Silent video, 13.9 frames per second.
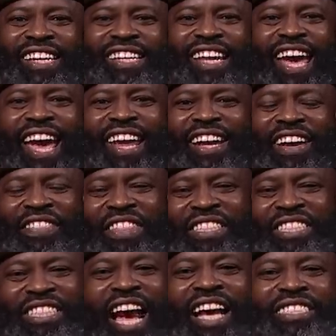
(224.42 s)
it at the
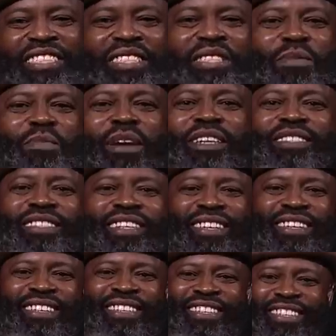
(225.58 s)
Johnson Space
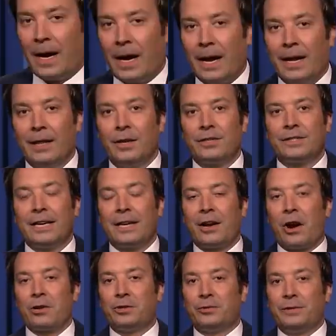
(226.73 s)
Center. Uh, it looks like
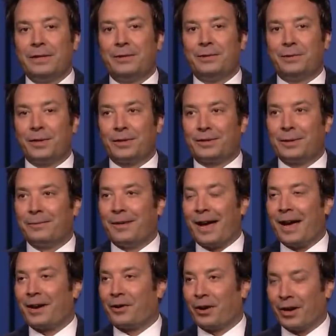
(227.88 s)
R2D2 took some
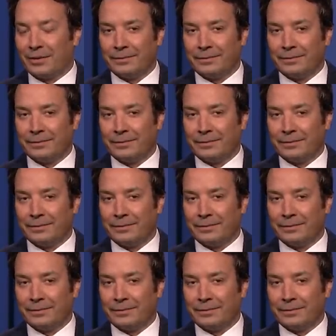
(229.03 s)
Viagra.